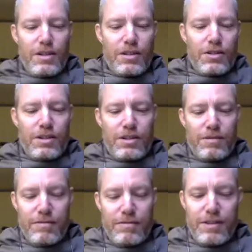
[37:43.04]
So it's
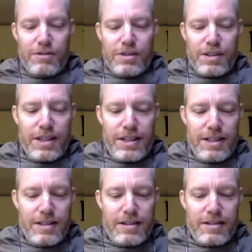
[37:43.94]
an interesting
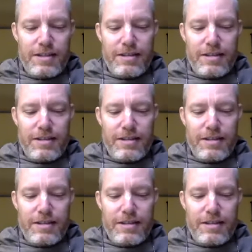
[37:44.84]
idea that,